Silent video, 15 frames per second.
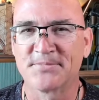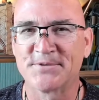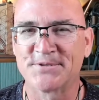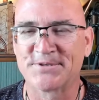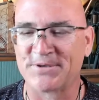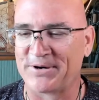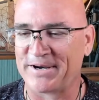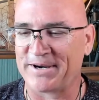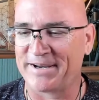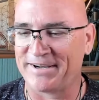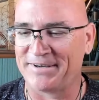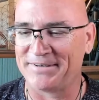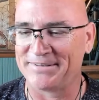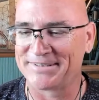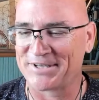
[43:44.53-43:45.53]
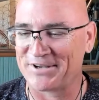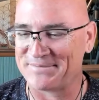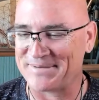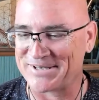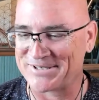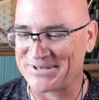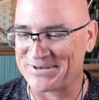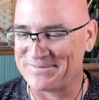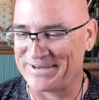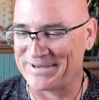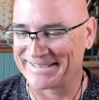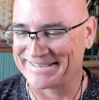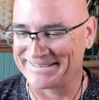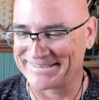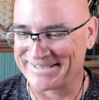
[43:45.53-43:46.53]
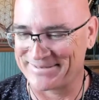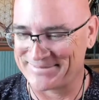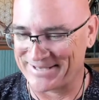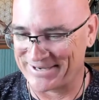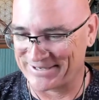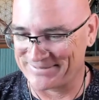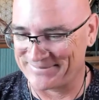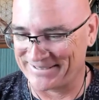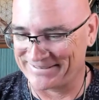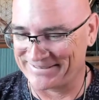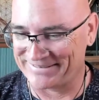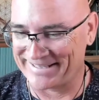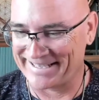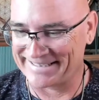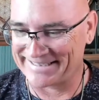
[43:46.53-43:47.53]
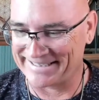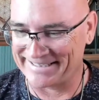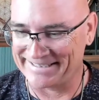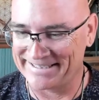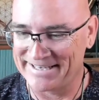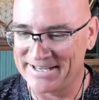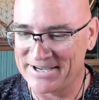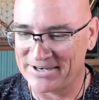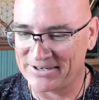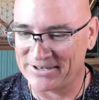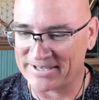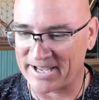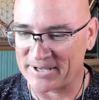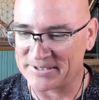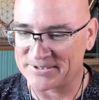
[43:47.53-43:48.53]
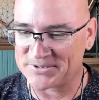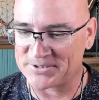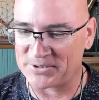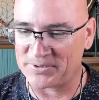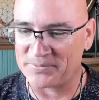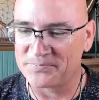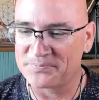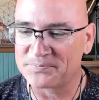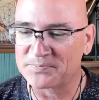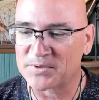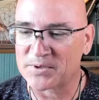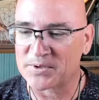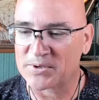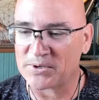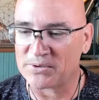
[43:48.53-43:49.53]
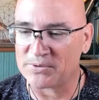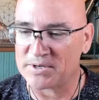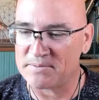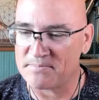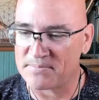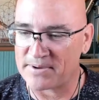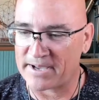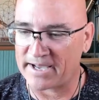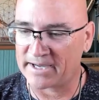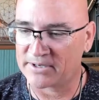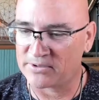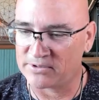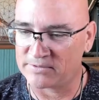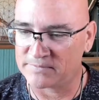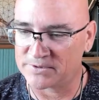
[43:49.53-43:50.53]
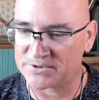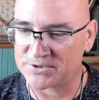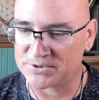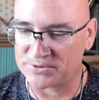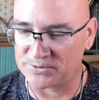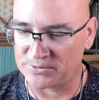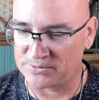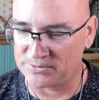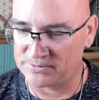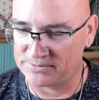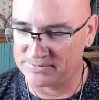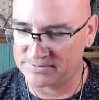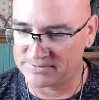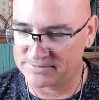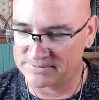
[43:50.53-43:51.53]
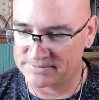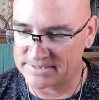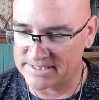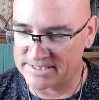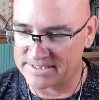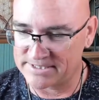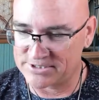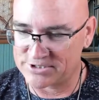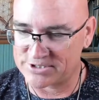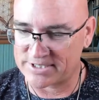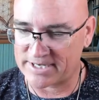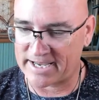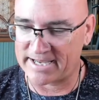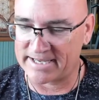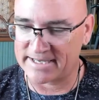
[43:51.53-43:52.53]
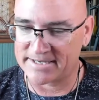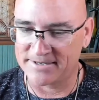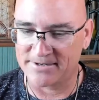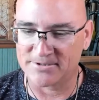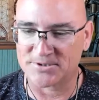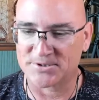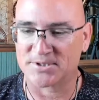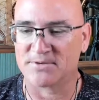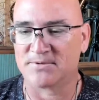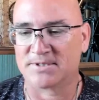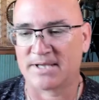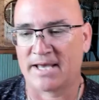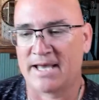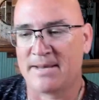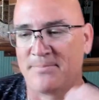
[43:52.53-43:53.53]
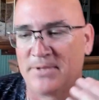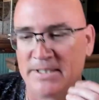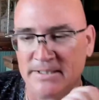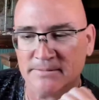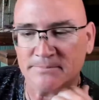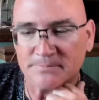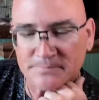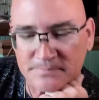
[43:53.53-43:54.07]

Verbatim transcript: sorry, I'll get my soapbox and I'll stop talking about all that there. Okay, so going back over to chat here to see what's happening.